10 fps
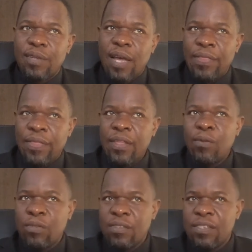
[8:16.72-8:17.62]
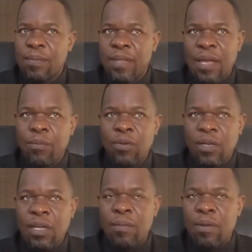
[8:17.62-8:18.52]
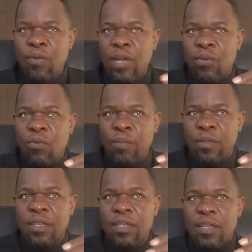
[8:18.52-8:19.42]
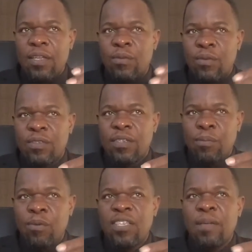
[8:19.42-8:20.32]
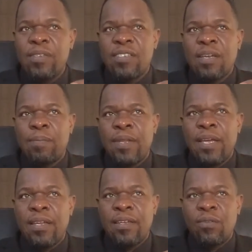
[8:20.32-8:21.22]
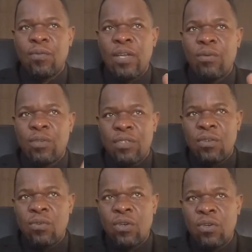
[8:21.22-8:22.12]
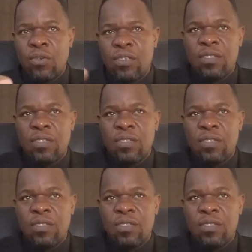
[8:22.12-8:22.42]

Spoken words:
I think it was step 9. I can't remember where it was, but it must have been step 9 where it was saying, okay,